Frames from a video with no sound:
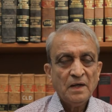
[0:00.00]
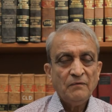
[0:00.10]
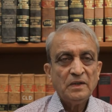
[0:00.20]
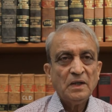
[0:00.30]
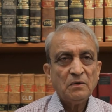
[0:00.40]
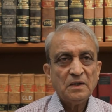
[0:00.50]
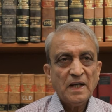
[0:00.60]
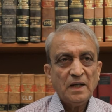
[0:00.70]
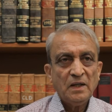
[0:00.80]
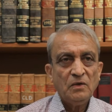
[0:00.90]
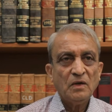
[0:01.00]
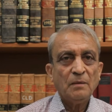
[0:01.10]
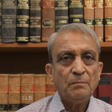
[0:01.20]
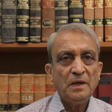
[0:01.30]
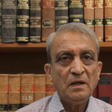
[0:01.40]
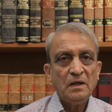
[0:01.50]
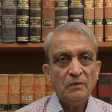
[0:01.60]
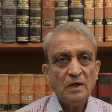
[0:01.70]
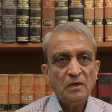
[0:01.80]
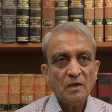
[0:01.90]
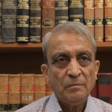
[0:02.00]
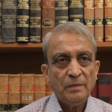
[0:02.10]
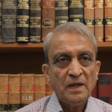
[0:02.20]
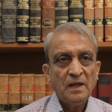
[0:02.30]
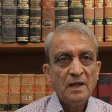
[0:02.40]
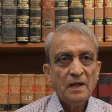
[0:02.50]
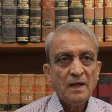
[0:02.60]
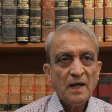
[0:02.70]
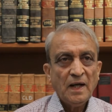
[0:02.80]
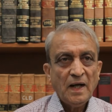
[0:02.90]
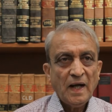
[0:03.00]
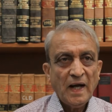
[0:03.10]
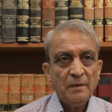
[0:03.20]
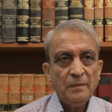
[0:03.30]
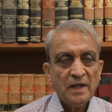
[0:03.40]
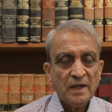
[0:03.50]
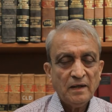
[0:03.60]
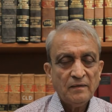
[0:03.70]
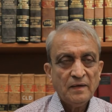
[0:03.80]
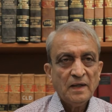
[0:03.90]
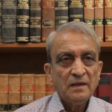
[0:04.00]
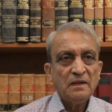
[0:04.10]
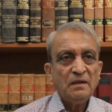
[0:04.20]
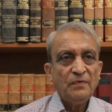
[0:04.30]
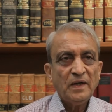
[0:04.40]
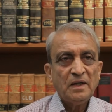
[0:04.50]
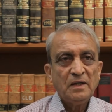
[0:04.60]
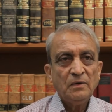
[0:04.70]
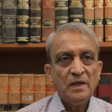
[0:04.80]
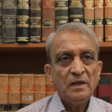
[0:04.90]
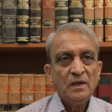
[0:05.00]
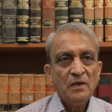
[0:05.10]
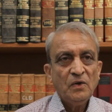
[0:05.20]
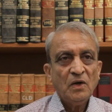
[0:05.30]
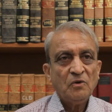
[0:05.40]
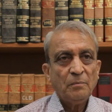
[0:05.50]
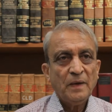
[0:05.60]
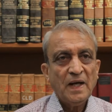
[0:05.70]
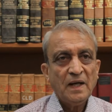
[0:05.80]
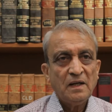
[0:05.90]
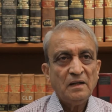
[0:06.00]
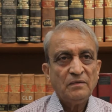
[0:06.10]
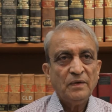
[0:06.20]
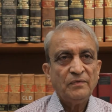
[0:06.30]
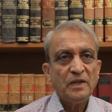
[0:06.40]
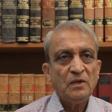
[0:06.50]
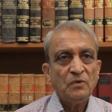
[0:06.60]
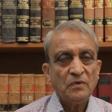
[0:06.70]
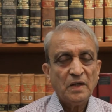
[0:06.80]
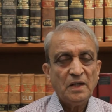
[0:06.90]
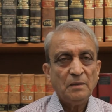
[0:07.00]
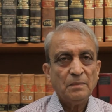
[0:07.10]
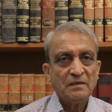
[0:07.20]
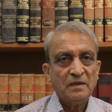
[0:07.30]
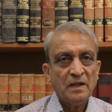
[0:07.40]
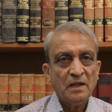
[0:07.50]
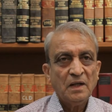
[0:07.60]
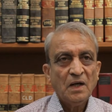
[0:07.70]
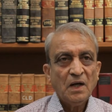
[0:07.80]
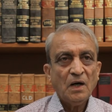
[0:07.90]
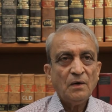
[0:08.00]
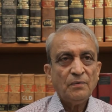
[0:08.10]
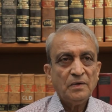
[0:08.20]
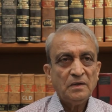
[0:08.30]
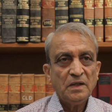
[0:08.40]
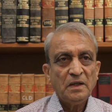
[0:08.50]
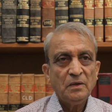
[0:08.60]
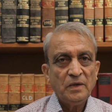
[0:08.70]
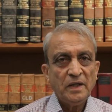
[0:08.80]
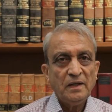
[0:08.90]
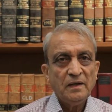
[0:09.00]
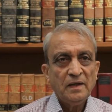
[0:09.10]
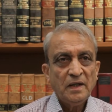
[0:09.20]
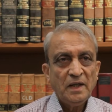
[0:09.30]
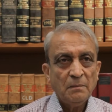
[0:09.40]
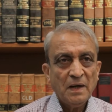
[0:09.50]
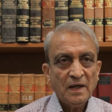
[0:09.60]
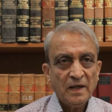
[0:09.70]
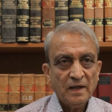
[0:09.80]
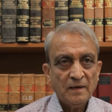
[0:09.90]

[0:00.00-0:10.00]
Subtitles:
Without that, your appeal will not be admitted. Thus, effectively, you have to pay at least 15 to 20% of the duty demanded.